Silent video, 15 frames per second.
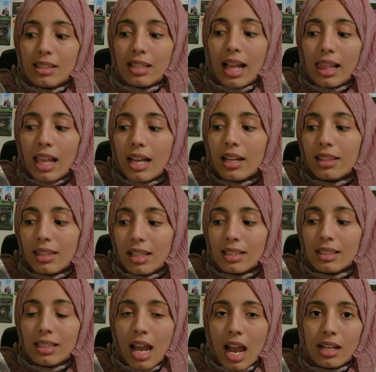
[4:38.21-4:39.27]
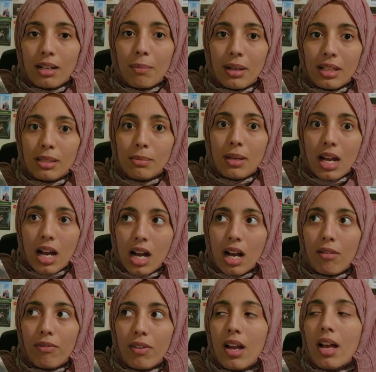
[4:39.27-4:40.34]
a lot of things kind of pissed me
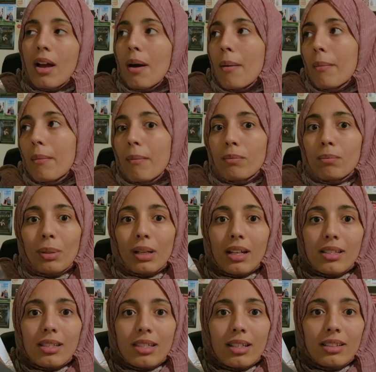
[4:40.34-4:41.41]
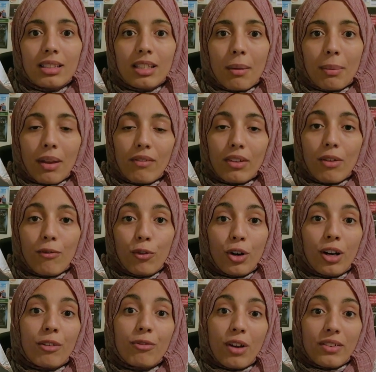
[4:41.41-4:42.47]
off. But I still ended up giving it 4
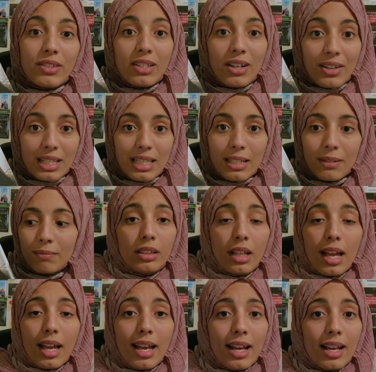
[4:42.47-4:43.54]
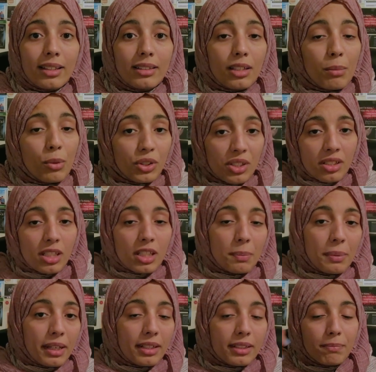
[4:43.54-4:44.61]
out of 5 stars. And the most
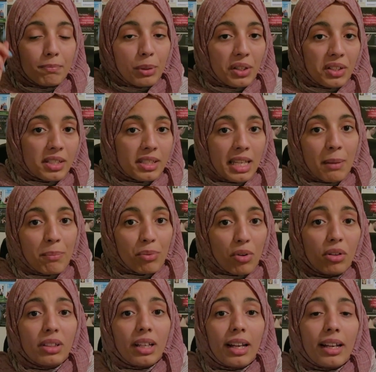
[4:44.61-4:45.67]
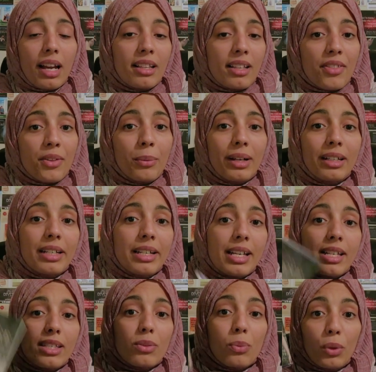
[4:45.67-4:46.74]
anticipated books keep rolling. Another one
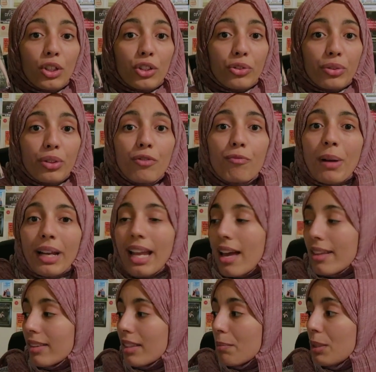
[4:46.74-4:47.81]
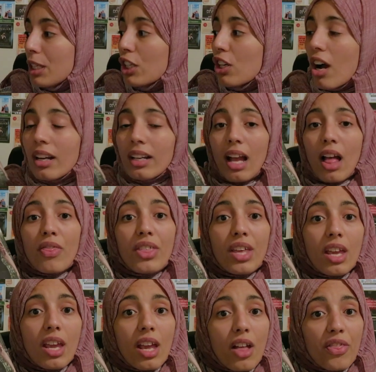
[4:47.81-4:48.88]
is Willowgrove by Kathleen Peacock,
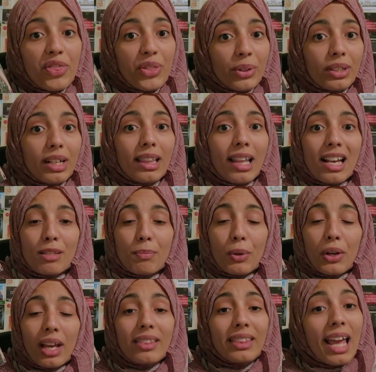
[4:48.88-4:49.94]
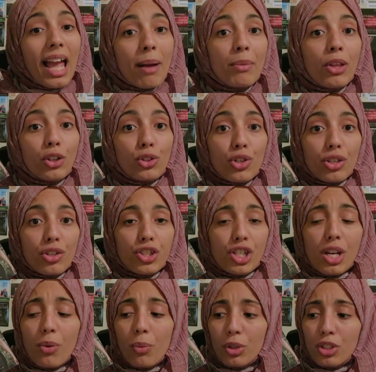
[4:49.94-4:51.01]
the third and last book in the Hemlock
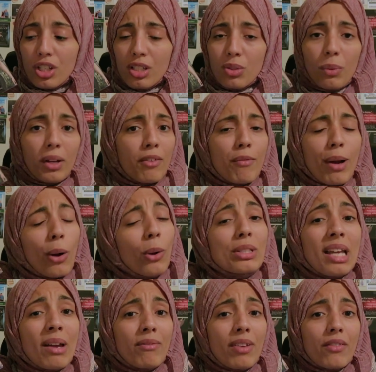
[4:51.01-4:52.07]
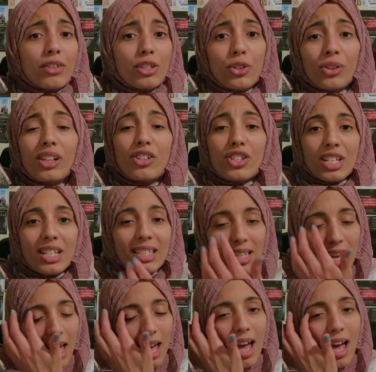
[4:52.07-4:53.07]
trilogy, which is one of my all-time favorite trilogies.